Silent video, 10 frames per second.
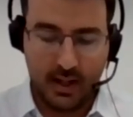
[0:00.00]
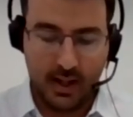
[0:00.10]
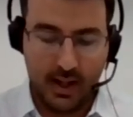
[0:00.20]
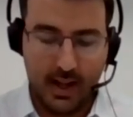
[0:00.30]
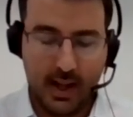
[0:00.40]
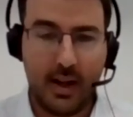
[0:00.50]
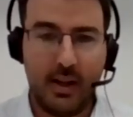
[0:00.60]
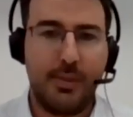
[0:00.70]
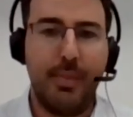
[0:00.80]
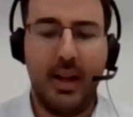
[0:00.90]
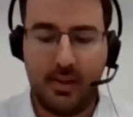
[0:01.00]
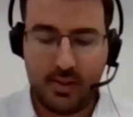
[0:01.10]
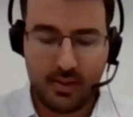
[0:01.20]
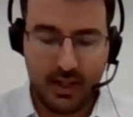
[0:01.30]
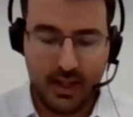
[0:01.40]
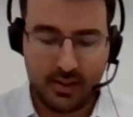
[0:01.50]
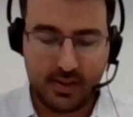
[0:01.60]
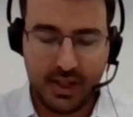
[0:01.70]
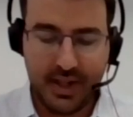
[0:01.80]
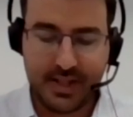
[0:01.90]
at its base, it's
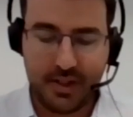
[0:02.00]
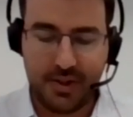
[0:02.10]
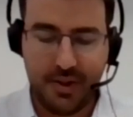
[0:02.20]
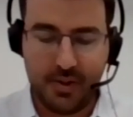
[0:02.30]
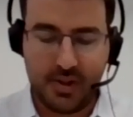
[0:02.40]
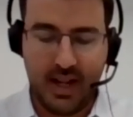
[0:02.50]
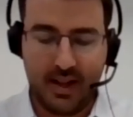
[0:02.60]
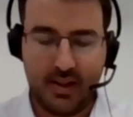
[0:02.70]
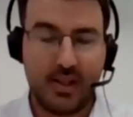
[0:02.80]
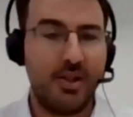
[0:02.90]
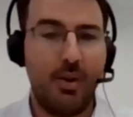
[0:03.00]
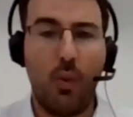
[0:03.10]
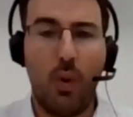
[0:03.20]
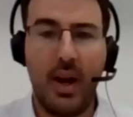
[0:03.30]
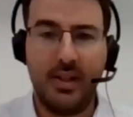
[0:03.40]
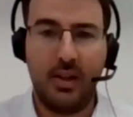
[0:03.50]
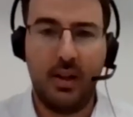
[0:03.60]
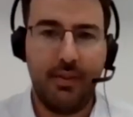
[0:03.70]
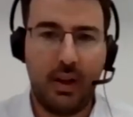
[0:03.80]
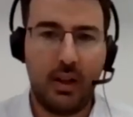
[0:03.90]
easier to use and doesn't require a
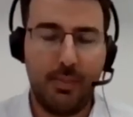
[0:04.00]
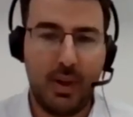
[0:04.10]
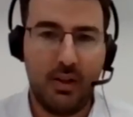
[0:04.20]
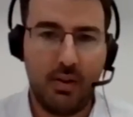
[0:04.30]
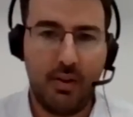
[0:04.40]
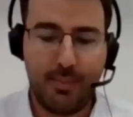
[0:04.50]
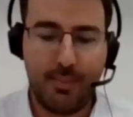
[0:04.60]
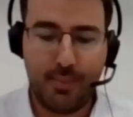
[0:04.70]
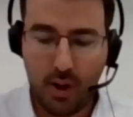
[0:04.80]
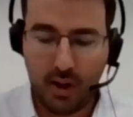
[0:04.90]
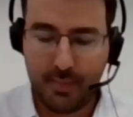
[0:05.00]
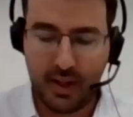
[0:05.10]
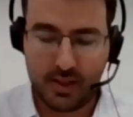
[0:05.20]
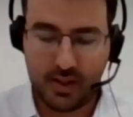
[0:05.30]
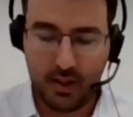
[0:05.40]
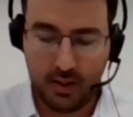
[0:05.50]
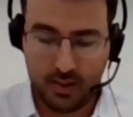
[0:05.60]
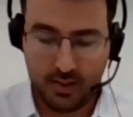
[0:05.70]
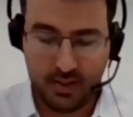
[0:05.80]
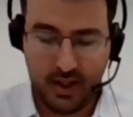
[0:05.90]
significant amount of programming skill
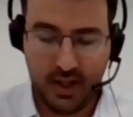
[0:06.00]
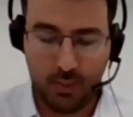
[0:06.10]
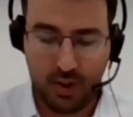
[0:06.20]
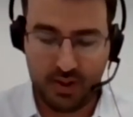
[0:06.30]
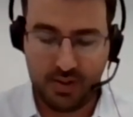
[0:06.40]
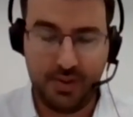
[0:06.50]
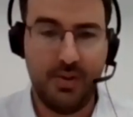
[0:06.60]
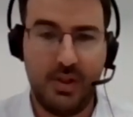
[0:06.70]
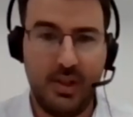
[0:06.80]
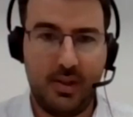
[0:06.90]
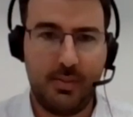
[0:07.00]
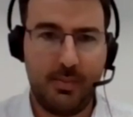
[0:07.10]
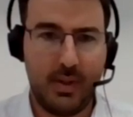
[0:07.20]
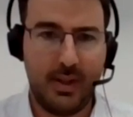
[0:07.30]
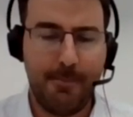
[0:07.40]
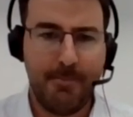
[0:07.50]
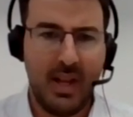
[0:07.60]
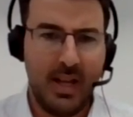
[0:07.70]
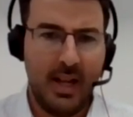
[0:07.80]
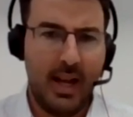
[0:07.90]
in order to use this, right?
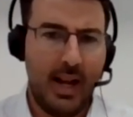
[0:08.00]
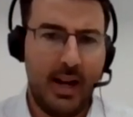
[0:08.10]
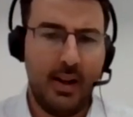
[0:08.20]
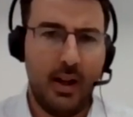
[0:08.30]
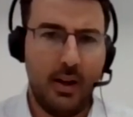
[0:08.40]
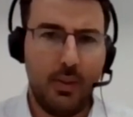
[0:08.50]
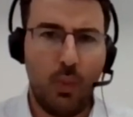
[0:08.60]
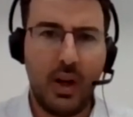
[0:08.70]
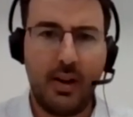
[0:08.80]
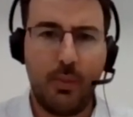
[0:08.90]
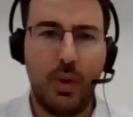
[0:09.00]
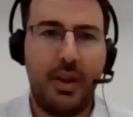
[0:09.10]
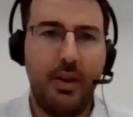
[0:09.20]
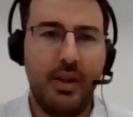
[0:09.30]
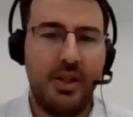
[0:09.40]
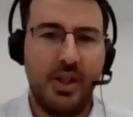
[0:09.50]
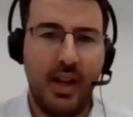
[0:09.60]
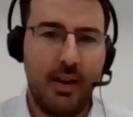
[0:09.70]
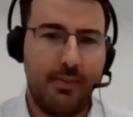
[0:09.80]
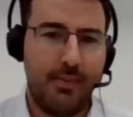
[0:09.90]
And what you essentially
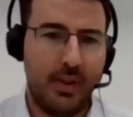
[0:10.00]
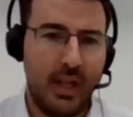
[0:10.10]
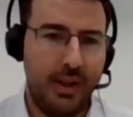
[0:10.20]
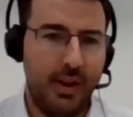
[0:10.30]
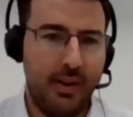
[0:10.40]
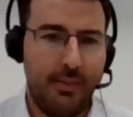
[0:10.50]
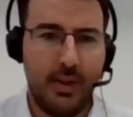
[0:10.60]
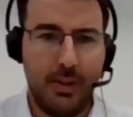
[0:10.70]
have, you have